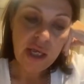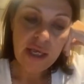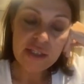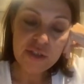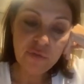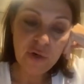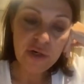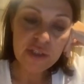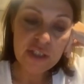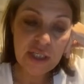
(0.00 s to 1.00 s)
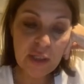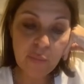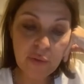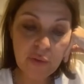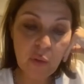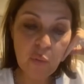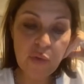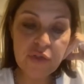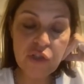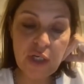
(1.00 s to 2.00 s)
at a foreign table
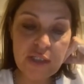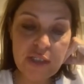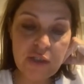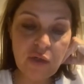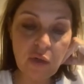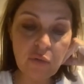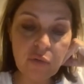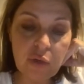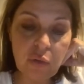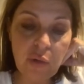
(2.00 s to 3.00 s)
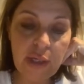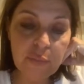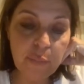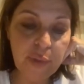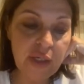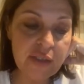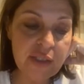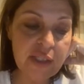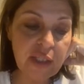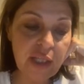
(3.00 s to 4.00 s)
with traces of glue and
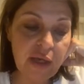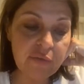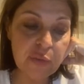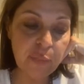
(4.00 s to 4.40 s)
paints left